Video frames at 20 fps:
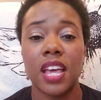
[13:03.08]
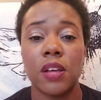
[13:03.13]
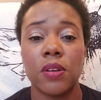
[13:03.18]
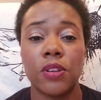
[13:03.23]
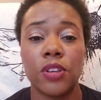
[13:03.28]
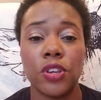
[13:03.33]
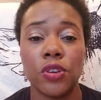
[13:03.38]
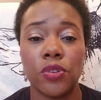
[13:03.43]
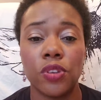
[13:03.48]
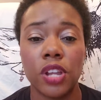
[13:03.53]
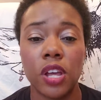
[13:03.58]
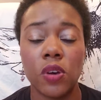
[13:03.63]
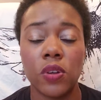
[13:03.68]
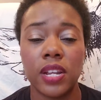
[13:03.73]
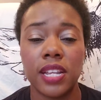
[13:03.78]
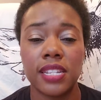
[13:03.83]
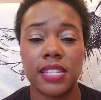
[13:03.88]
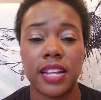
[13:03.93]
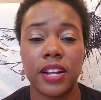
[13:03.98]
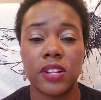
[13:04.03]
Well, you'll
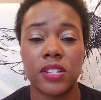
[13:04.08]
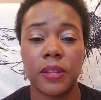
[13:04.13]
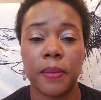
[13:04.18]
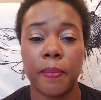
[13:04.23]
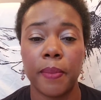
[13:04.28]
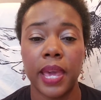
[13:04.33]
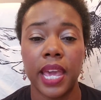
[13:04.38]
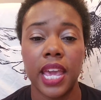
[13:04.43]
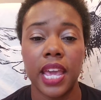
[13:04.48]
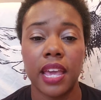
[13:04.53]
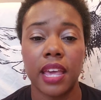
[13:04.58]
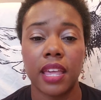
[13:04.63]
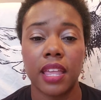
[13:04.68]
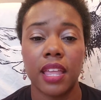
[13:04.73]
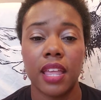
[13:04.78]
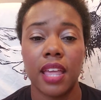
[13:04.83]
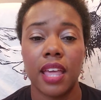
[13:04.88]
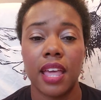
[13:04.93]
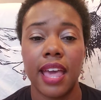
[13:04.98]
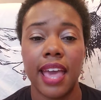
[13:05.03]
notice there's a pink
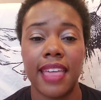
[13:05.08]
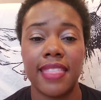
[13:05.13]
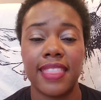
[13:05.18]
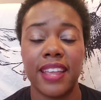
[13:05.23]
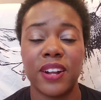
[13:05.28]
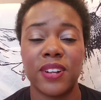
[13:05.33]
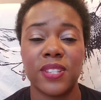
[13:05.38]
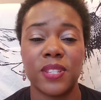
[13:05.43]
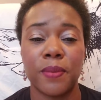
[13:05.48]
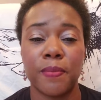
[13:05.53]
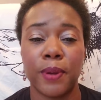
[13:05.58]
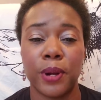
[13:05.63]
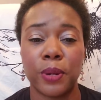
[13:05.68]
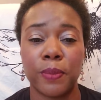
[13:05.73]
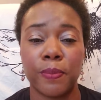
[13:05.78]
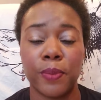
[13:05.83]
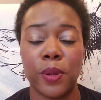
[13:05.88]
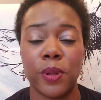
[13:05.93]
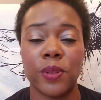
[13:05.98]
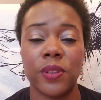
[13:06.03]
and there's a
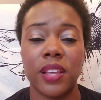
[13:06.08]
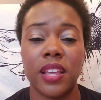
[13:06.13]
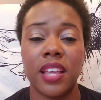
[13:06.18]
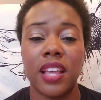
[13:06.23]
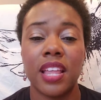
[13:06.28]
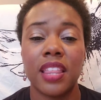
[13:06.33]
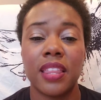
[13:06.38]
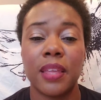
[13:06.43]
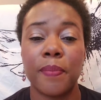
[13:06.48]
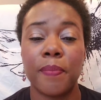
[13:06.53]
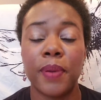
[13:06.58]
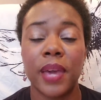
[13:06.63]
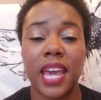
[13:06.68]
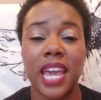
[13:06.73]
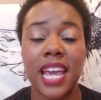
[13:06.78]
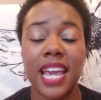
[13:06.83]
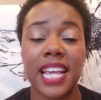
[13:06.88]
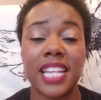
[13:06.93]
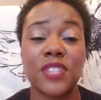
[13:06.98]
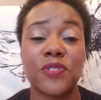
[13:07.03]
purple. The
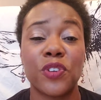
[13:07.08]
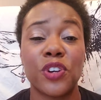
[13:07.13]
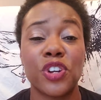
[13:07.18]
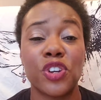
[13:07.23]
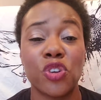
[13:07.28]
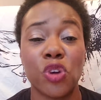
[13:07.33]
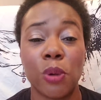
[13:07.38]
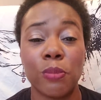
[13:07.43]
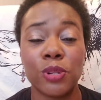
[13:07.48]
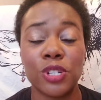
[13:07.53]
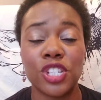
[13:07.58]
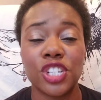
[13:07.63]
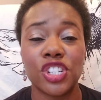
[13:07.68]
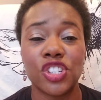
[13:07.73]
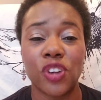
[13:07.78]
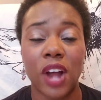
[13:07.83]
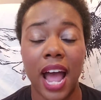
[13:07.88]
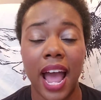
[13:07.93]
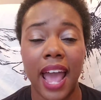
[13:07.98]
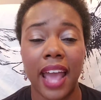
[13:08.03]
pink is for normal to
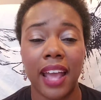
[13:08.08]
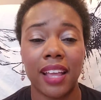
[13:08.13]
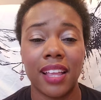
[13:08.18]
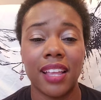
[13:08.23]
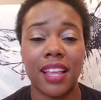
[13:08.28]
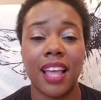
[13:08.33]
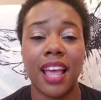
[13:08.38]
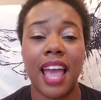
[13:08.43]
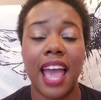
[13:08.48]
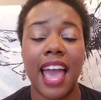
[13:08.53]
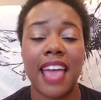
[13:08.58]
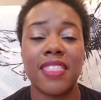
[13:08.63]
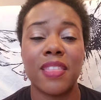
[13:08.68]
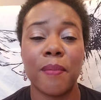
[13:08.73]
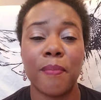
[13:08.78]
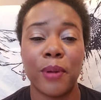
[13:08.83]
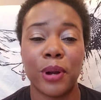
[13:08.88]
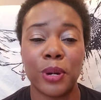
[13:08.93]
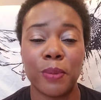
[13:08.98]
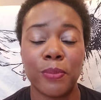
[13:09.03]
dry, and the
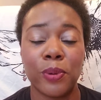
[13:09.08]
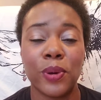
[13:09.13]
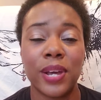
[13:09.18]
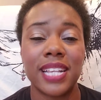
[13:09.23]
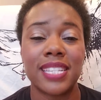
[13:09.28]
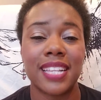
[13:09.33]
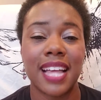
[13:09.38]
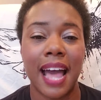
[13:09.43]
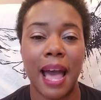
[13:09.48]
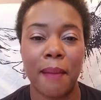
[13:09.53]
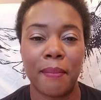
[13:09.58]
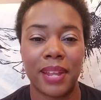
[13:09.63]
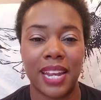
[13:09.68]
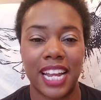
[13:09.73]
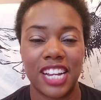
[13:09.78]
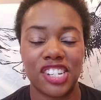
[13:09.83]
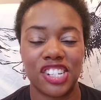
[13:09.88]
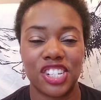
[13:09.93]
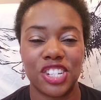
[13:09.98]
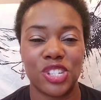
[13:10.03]
purple is
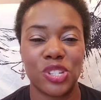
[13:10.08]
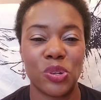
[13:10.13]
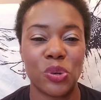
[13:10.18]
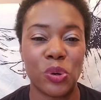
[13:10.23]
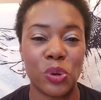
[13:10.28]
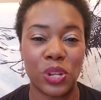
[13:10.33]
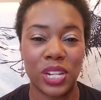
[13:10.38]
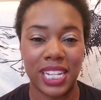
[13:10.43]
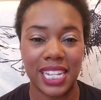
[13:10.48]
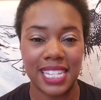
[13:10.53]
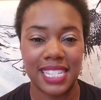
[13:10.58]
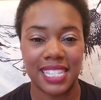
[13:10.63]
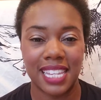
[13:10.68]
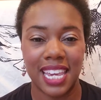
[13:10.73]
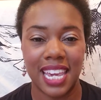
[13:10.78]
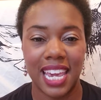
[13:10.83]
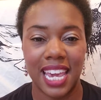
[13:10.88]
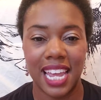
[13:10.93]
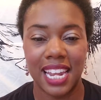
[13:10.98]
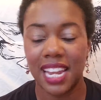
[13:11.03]
combination to oily
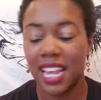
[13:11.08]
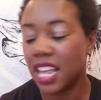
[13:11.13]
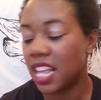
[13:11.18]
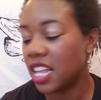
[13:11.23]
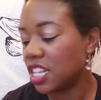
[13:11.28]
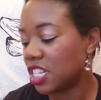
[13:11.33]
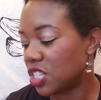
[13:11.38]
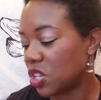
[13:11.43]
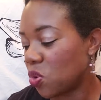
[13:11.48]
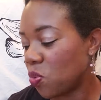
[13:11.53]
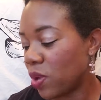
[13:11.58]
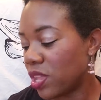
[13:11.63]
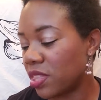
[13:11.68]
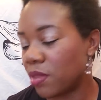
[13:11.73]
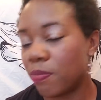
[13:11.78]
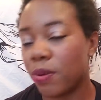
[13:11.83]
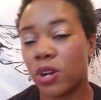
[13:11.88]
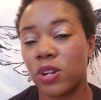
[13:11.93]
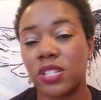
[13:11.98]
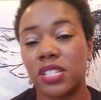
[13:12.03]
skin. So when the
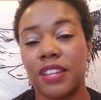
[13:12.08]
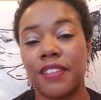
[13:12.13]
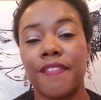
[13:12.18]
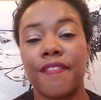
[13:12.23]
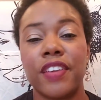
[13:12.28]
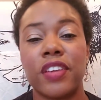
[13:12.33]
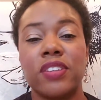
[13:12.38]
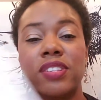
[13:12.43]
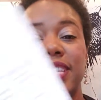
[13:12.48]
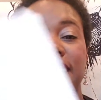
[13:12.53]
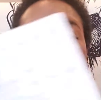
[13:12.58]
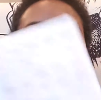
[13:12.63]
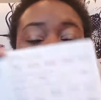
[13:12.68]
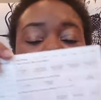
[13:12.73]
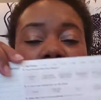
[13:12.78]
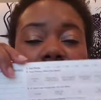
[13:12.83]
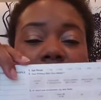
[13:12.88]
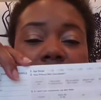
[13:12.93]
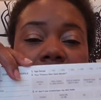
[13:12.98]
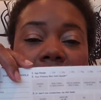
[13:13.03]
person fills out
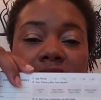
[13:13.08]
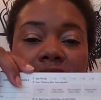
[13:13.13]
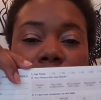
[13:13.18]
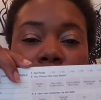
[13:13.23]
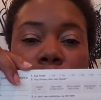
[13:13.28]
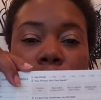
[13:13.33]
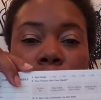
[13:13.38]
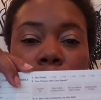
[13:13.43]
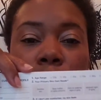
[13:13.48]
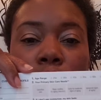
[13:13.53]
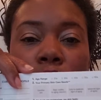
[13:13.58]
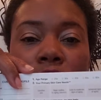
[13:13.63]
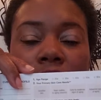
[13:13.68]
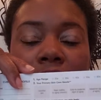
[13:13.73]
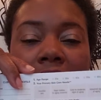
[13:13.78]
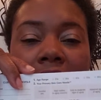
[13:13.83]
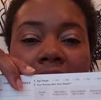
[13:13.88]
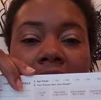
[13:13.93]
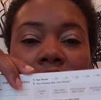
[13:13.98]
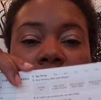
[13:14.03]
their customer
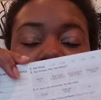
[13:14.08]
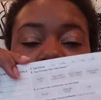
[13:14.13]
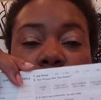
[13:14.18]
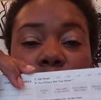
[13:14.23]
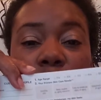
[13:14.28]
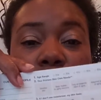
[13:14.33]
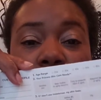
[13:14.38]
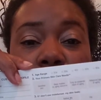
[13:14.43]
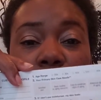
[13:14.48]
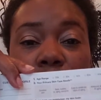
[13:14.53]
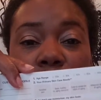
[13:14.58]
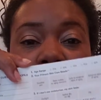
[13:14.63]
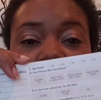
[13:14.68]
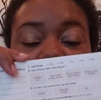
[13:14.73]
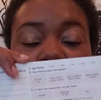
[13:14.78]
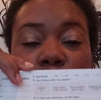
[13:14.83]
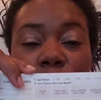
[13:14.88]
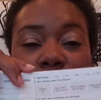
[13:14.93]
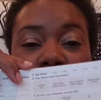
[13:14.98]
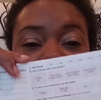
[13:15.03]
profile, you know
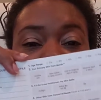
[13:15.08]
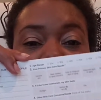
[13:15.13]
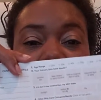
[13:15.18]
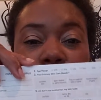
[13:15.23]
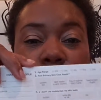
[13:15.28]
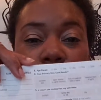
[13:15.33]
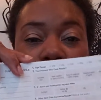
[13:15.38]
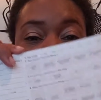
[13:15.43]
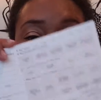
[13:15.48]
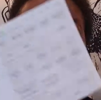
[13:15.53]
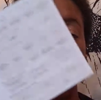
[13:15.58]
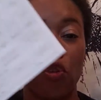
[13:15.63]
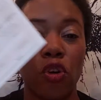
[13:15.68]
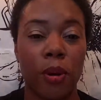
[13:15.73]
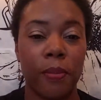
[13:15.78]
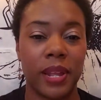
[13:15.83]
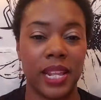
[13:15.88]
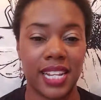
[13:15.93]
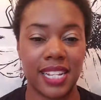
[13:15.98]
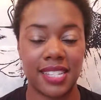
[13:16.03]
which
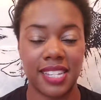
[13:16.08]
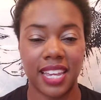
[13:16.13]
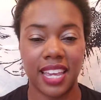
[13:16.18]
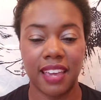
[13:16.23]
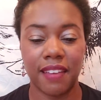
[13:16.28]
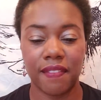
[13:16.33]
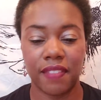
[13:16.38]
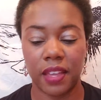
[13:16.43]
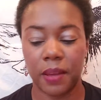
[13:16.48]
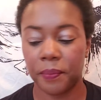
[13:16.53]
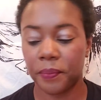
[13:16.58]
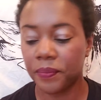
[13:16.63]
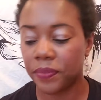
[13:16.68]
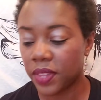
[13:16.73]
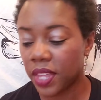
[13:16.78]
formula to give them.